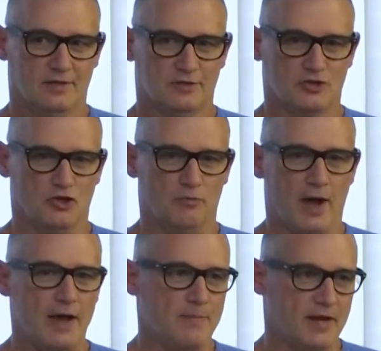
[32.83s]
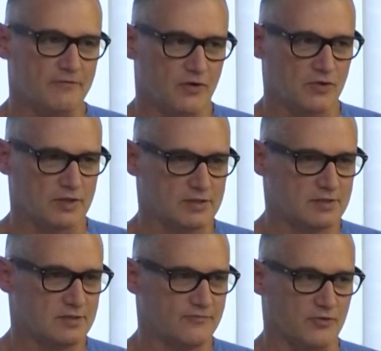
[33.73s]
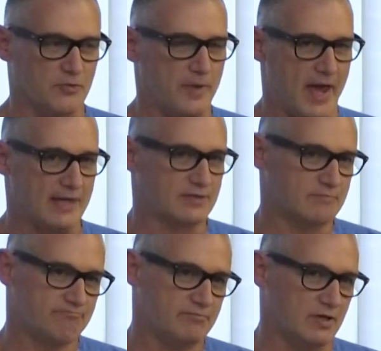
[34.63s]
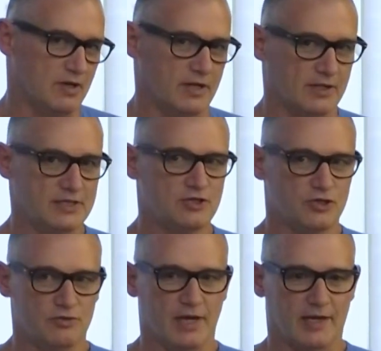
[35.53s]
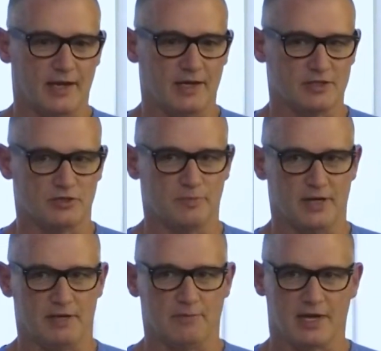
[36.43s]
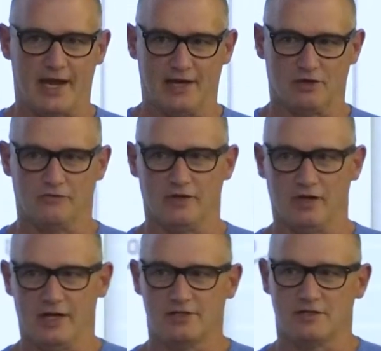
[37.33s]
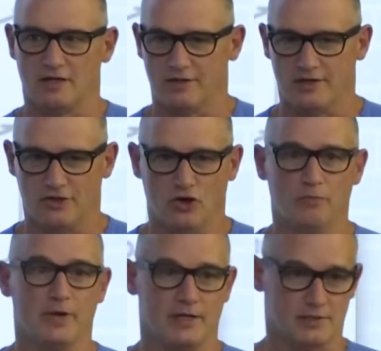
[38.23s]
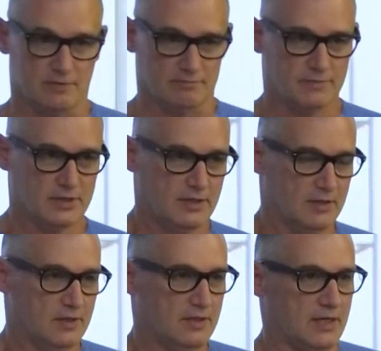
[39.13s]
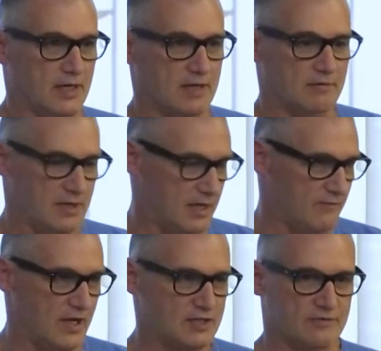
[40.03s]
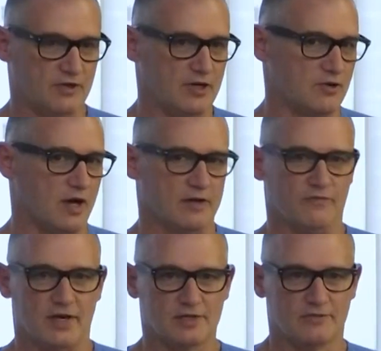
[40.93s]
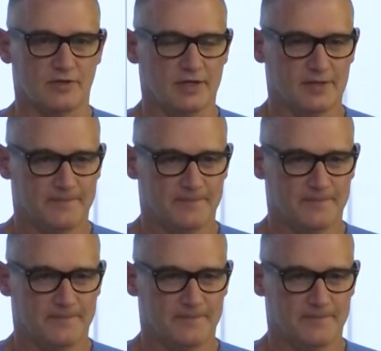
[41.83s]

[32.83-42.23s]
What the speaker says: So my main focus for the past at least 2 decades has been mechanical ventilation on the adult patient, and invasively or non-invasively,